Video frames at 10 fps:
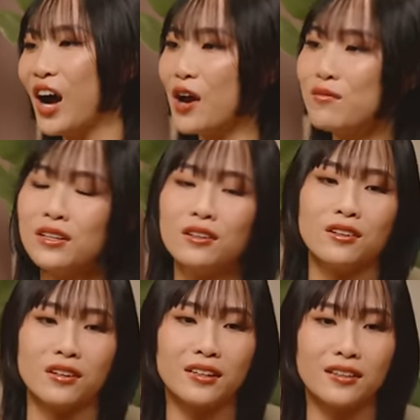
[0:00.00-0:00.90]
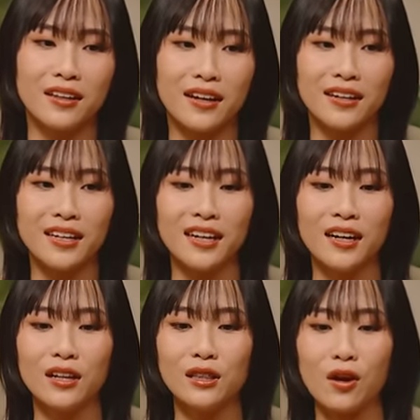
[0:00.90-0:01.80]
I mean, look, like
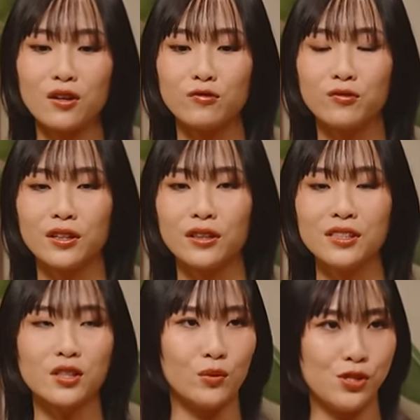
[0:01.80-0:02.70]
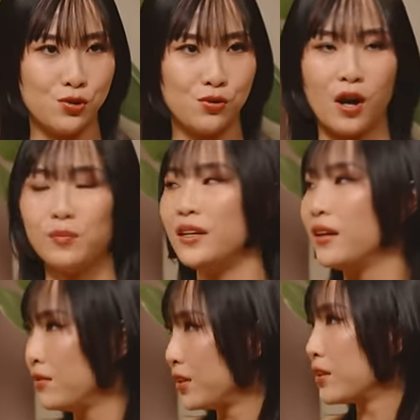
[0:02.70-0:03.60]
a lot of the things that we do, our
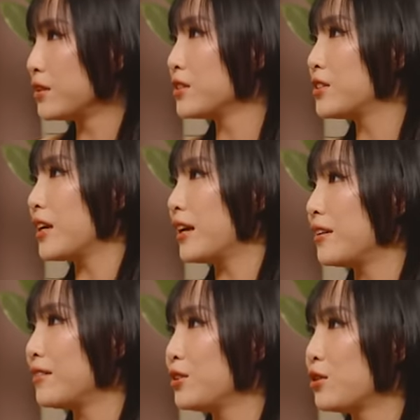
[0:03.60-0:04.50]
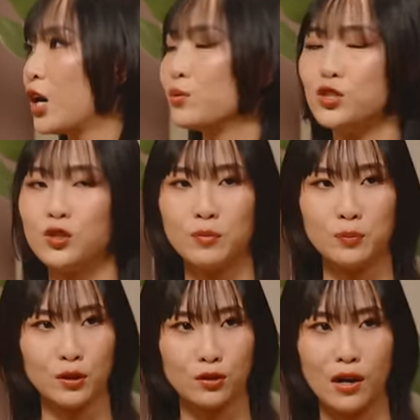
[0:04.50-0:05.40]
behaviors and, you know, how we treat
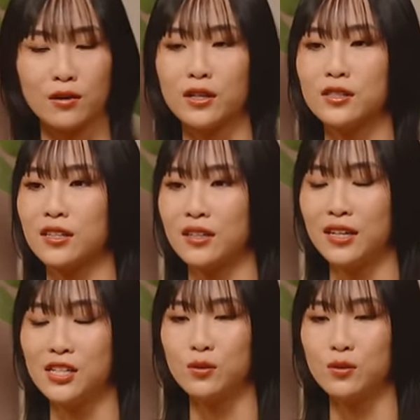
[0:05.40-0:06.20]
people around us and deal